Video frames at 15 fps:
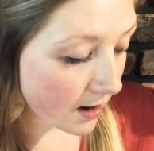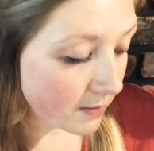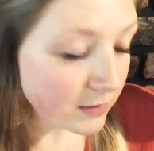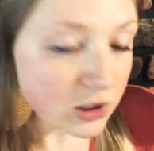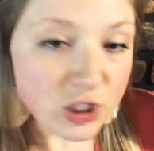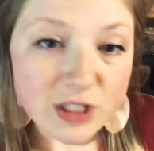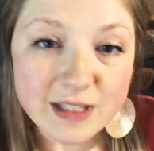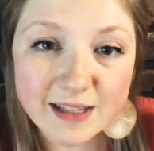
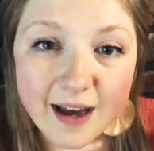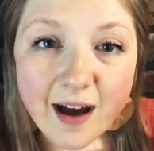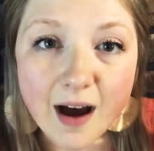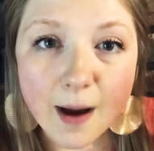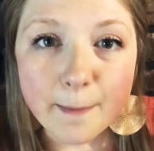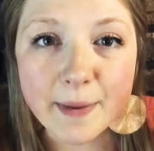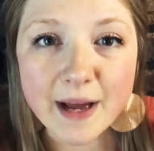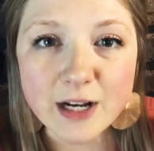Just get
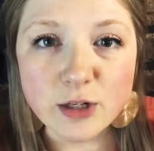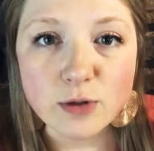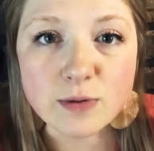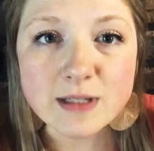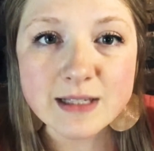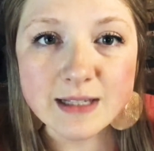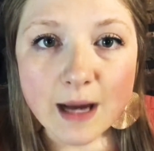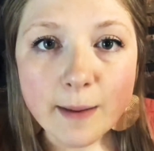up and do
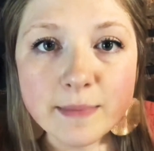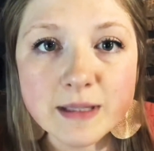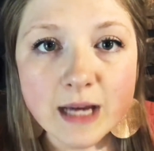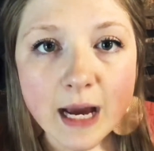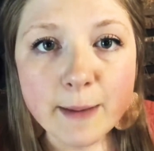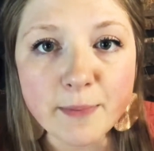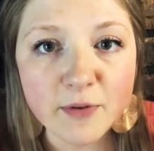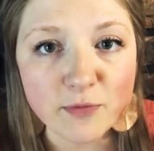some
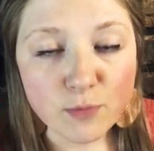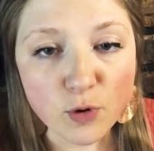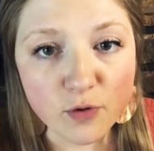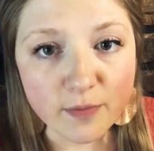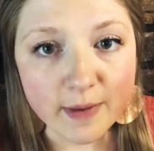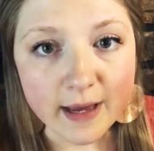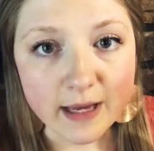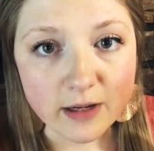type of
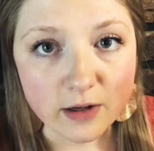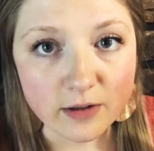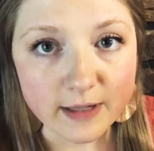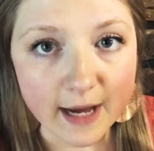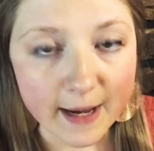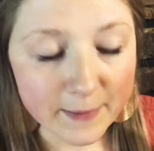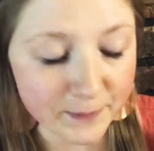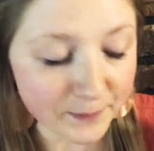movement in your day.